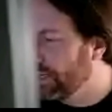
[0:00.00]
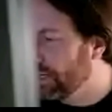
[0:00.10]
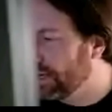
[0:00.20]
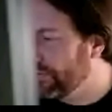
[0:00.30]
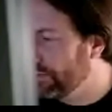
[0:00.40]
Hi
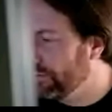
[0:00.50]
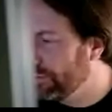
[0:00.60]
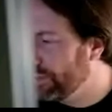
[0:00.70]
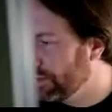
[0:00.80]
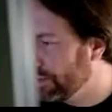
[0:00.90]
everyone, let me
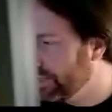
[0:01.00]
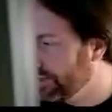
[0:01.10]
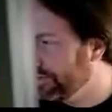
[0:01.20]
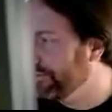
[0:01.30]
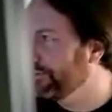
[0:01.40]
know
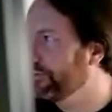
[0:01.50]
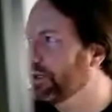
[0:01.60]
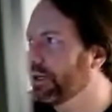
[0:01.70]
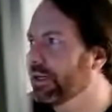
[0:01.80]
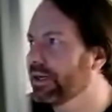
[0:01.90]
if
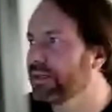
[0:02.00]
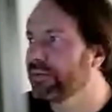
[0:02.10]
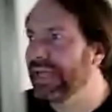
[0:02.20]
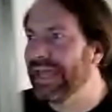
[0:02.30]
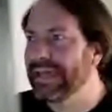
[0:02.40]
uh, you
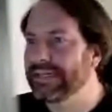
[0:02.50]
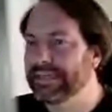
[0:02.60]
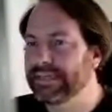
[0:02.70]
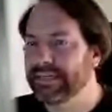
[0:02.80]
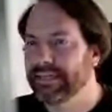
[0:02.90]
can't
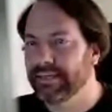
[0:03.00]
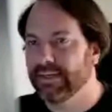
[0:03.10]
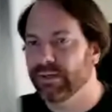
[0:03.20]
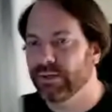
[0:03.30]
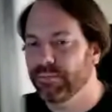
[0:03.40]

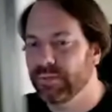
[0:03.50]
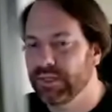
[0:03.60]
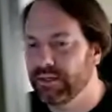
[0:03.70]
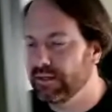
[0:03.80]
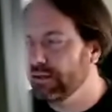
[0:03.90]
hear
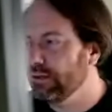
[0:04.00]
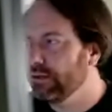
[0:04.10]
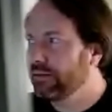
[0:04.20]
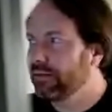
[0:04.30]
me.